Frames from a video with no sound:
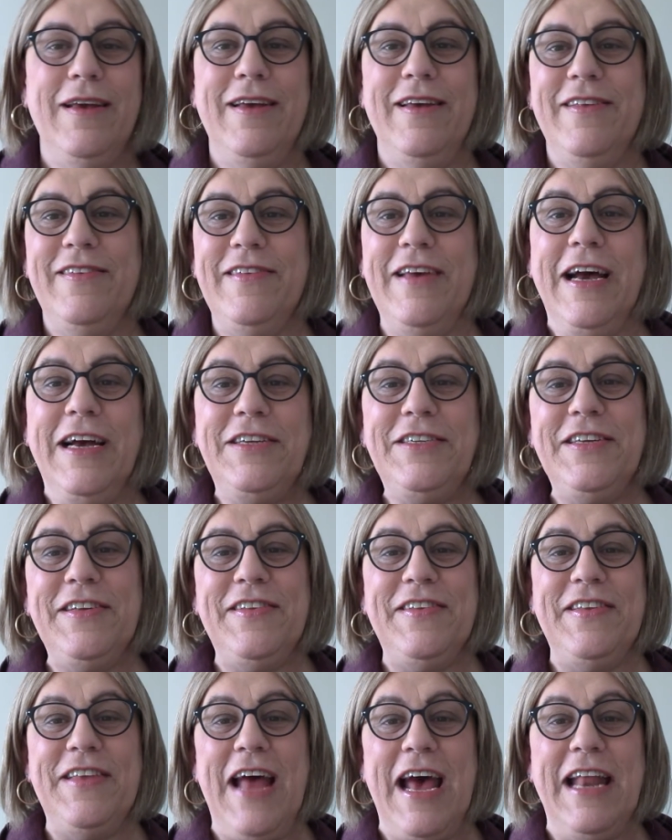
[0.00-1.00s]

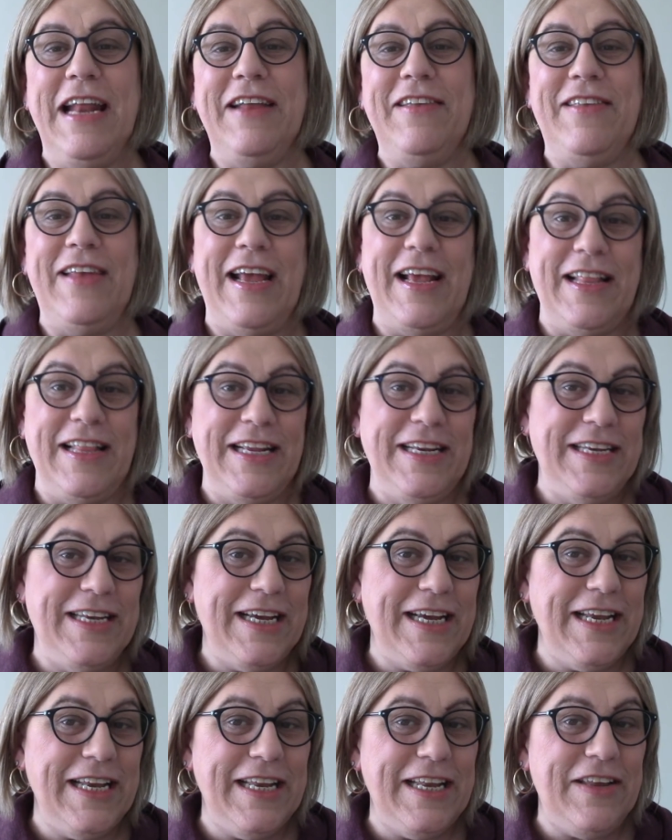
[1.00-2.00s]
Sasha's not exactly
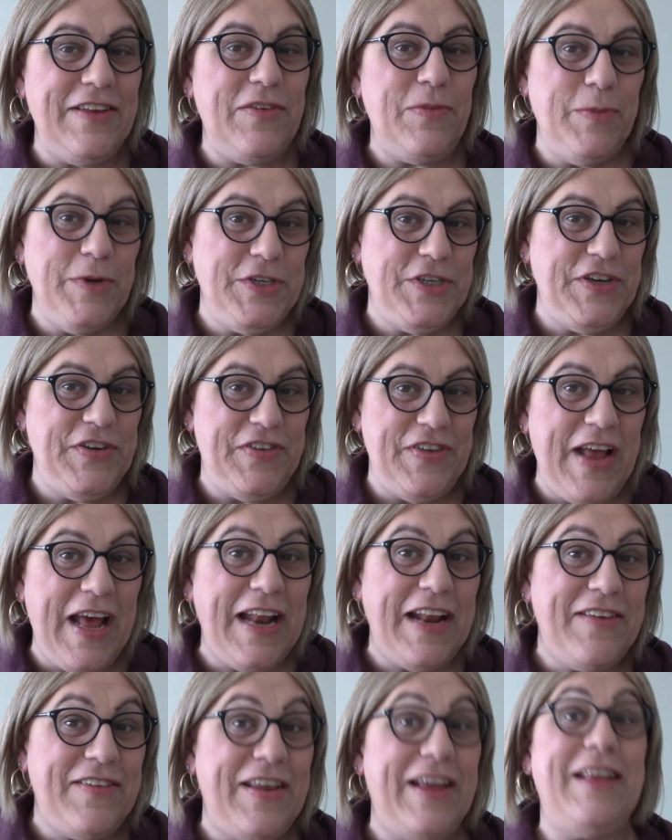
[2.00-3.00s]
digging this, but she's not
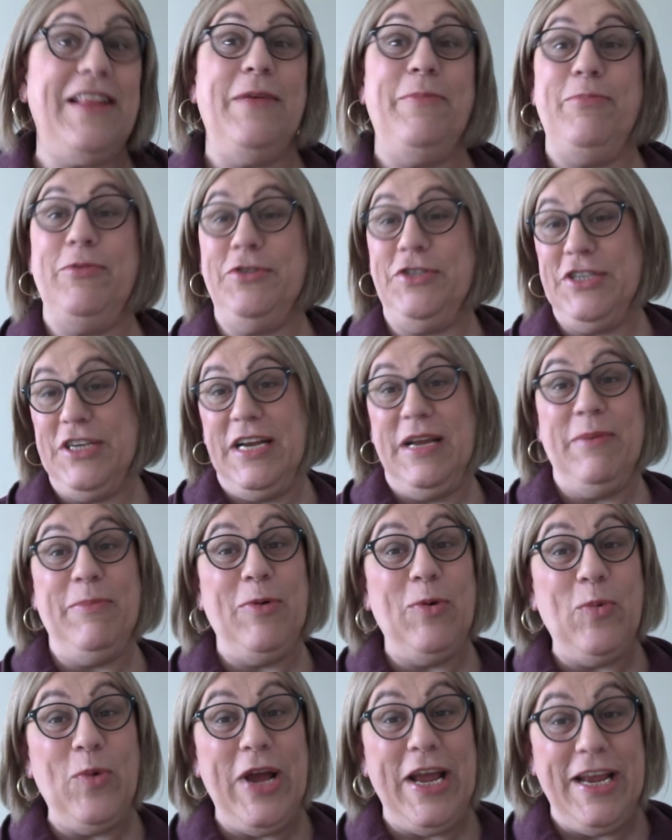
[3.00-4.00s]
exactly pushing him
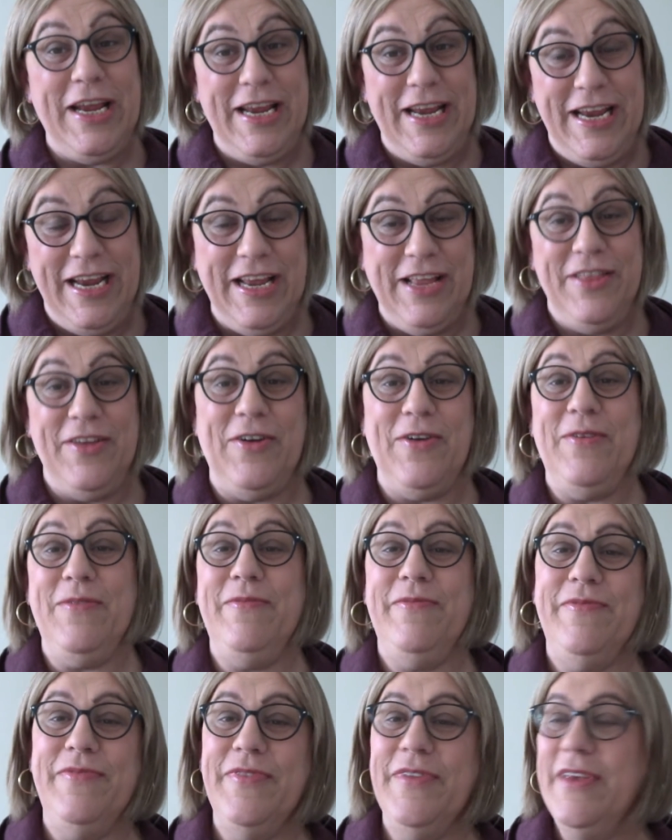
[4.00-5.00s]
away either.
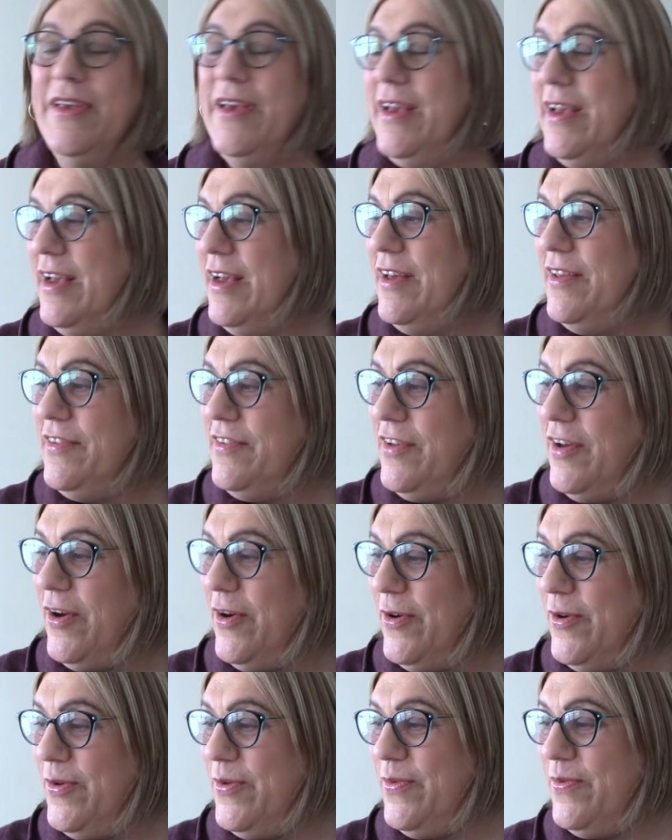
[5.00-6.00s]

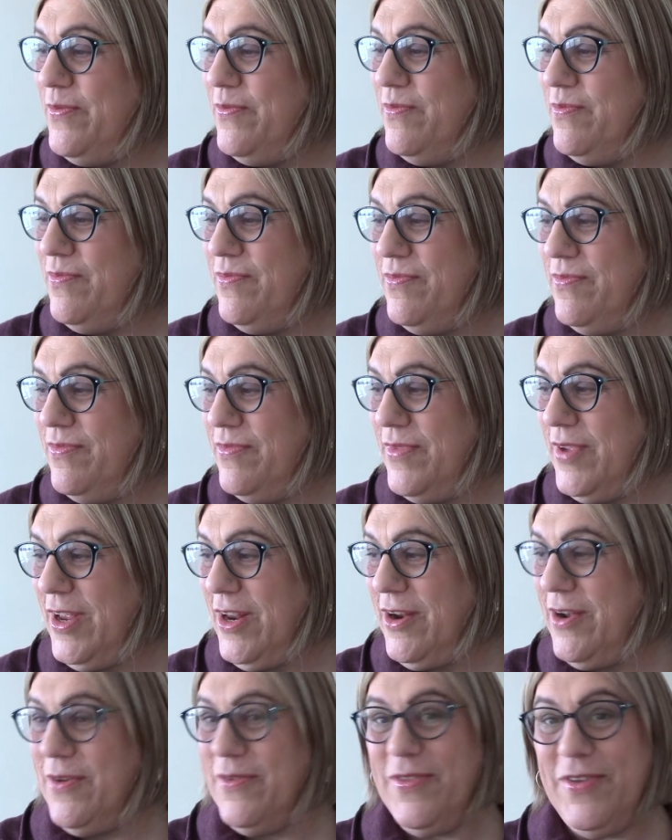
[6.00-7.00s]
So, you
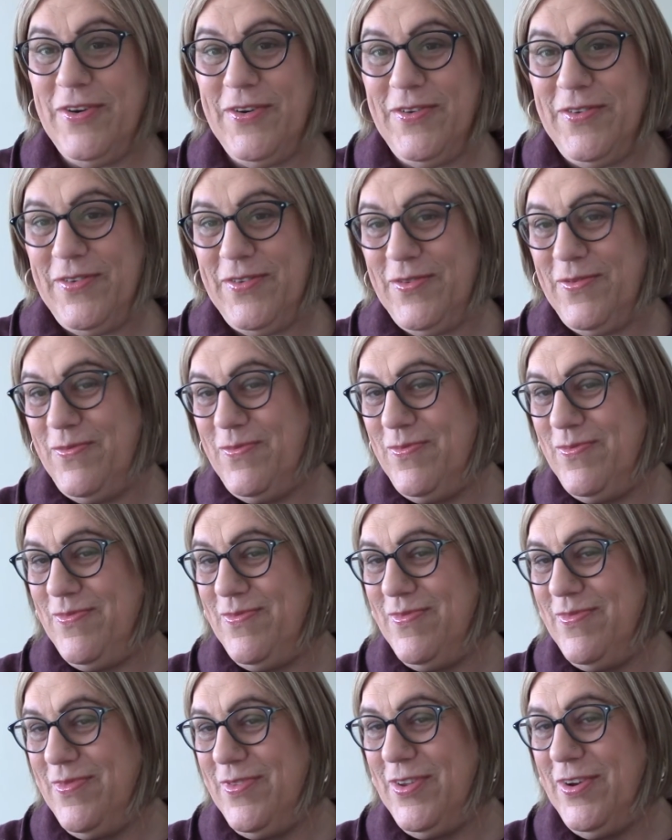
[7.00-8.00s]
know, there's
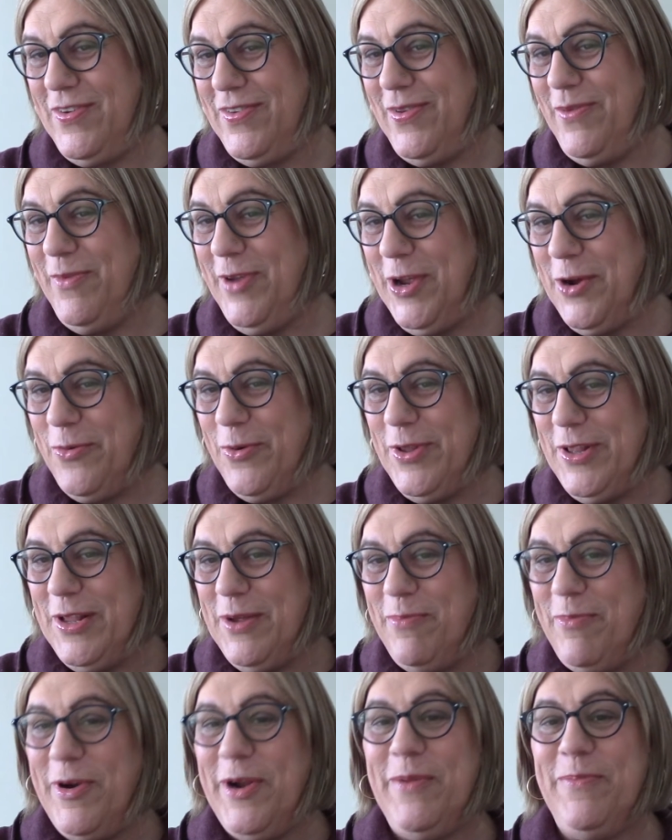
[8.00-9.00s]
there's some
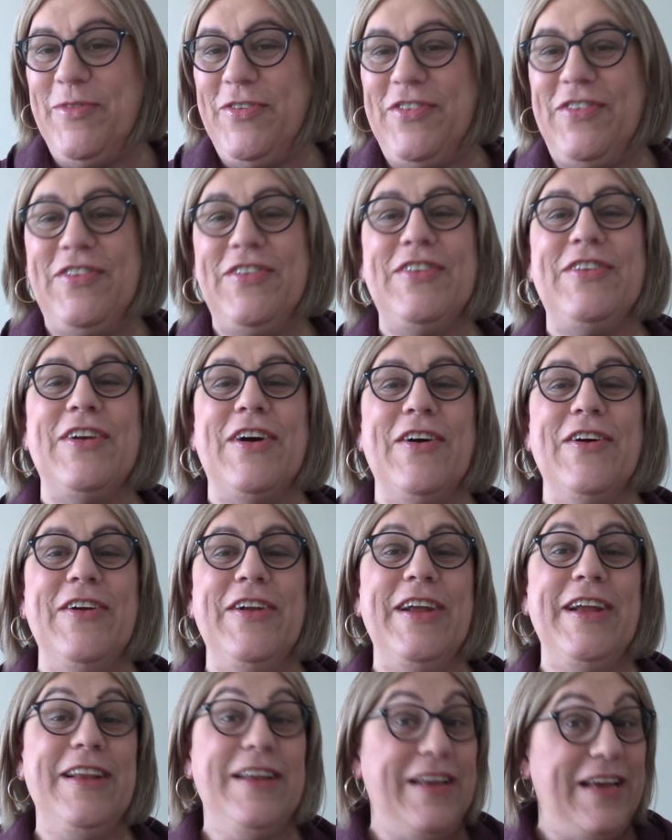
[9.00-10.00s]
equilibrium
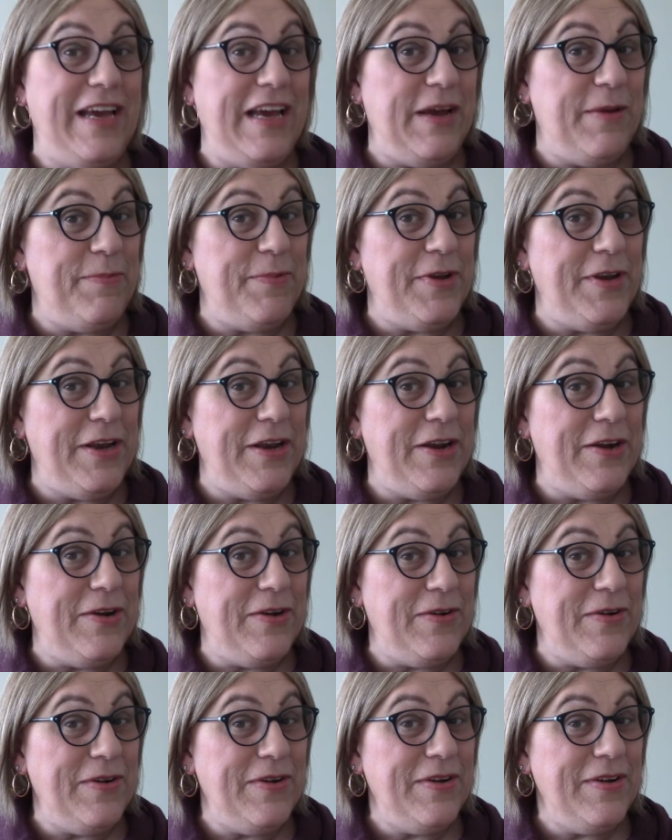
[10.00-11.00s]
starting to happen there.